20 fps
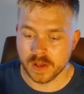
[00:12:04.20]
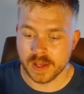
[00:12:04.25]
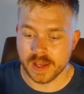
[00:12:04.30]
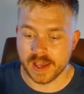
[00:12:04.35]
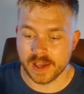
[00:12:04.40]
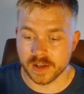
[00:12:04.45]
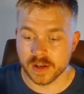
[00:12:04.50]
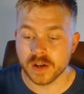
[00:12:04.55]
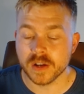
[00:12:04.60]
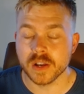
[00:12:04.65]

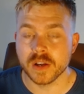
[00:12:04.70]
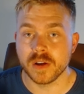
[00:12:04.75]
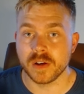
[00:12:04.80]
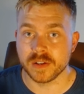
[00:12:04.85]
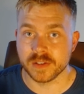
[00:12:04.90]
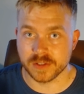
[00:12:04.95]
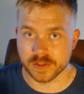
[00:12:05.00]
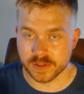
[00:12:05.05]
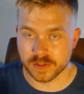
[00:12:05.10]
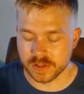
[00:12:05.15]
and on and
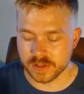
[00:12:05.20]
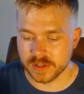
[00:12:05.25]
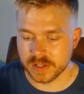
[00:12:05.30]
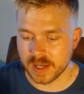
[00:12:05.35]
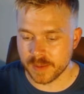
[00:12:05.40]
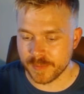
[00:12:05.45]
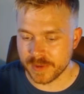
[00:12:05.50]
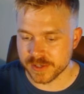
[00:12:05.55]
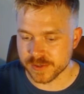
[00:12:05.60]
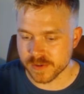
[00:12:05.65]
on. You get
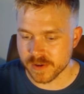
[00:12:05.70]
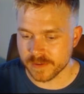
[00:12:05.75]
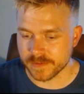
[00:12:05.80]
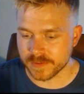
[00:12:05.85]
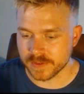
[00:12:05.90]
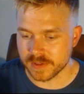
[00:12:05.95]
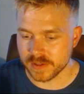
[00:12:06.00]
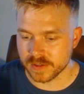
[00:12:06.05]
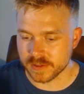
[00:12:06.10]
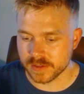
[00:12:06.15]
my drift.
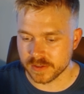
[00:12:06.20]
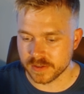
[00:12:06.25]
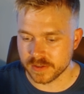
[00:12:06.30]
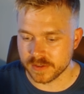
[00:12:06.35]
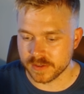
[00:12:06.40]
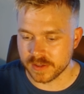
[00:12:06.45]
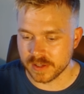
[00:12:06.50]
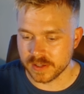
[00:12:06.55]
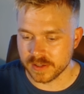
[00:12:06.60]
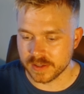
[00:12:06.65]

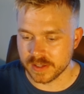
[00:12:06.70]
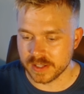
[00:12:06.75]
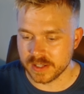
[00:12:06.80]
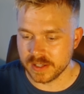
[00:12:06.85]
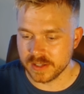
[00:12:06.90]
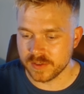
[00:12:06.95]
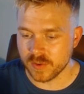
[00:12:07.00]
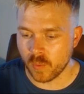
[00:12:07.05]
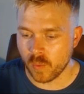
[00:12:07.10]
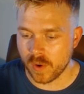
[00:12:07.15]
They
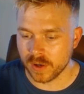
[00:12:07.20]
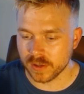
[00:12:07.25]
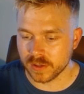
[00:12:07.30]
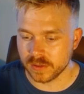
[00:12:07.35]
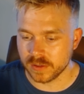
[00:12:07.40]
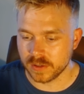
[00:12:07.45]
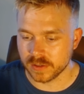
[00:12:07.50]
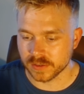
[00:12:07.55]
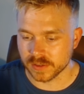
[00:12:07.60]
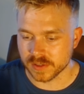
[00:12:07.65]
need to walk
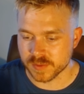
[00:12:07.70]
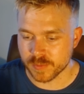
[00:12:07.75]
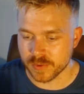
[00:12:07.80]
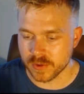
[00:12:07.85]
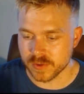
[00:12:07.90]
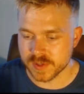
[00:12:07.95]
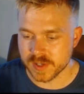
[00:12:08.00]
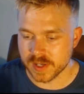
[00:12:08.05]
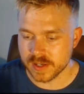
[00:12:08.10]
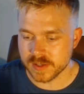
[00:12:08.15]
along this
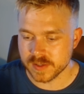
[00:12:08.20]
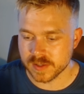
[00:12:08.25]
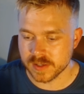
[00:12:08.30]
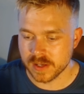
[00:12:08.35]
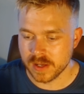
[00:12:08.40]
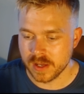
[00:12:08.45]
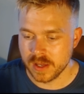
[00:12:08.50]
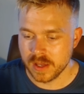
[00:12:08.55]
process